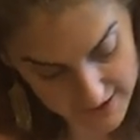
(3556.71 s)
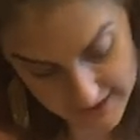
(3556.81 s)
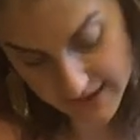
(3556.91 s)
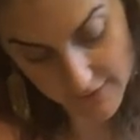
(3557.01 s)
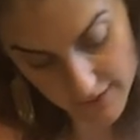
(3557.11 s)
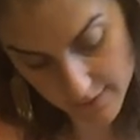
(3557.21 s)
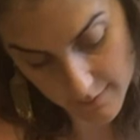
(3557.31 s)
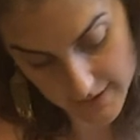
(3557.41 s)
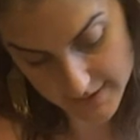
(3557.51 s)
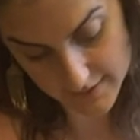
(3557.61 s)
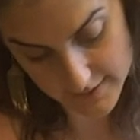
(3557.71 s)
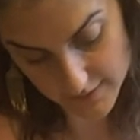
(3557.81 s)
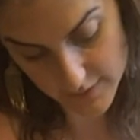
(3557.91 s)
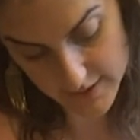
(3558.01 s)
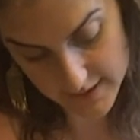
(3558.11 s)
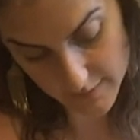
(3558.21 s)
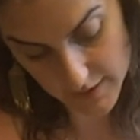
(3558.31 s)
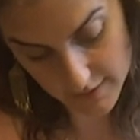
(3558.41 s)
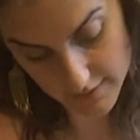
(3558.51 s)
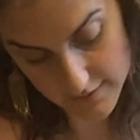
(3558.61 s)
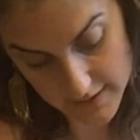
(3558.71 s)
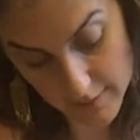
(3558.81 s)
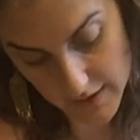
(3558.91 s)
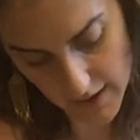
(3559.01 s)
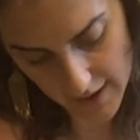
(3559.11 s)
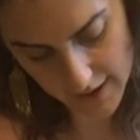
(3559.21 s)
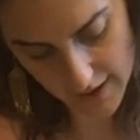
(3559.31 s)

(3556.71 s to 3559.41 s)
It's giving the muscle different stimuli.